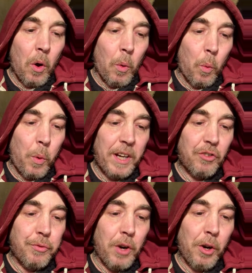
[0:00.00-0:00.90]

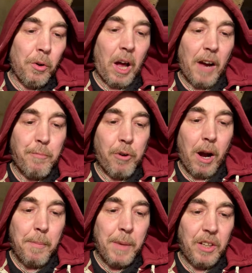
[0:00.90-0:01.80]
Which real-life
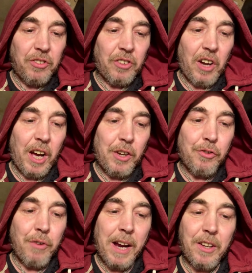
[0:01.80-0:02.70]
Prime Minister
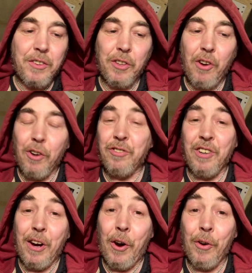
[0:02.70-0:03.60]
drank the
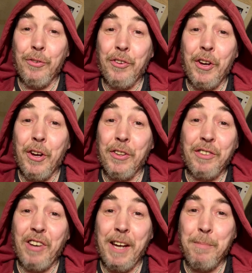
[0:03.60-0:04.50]
Doctor under the
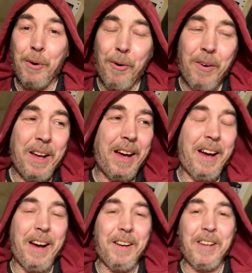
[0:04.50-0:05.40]
table?
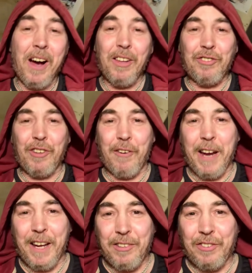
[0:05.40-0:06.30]
The answer
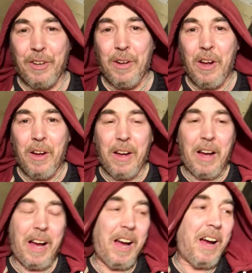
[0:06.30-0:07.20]
is
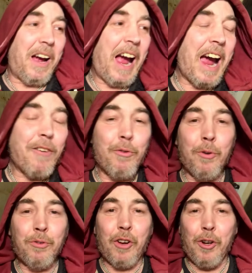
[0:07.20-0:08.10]

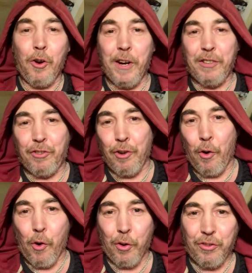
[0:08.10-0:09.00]
Harold Lloyd
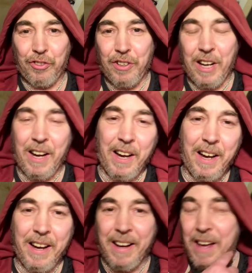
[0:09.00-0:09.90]
George.
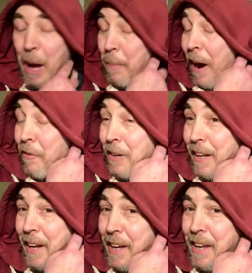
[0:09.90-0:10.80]

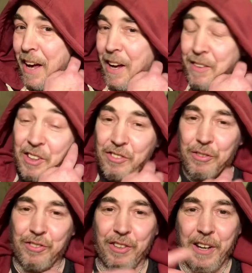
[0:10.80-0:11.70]
Apparently, this
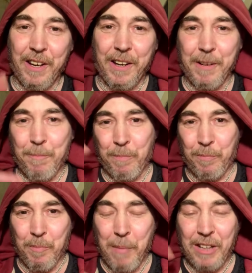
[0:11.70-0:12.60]
is
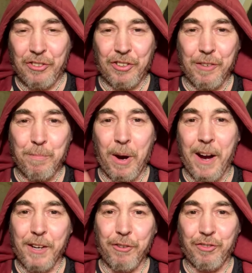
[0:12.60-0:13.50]
mentioned
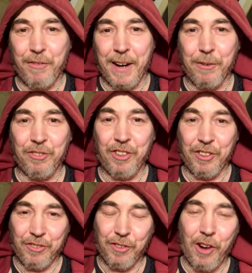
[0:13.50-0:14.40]
by Chris Eccleston
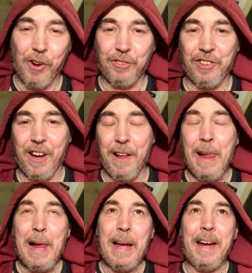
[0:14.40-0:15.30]
as the Doctor
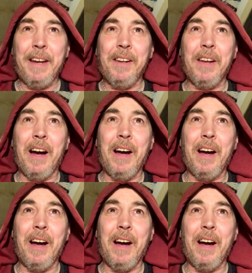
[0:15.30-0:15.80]
in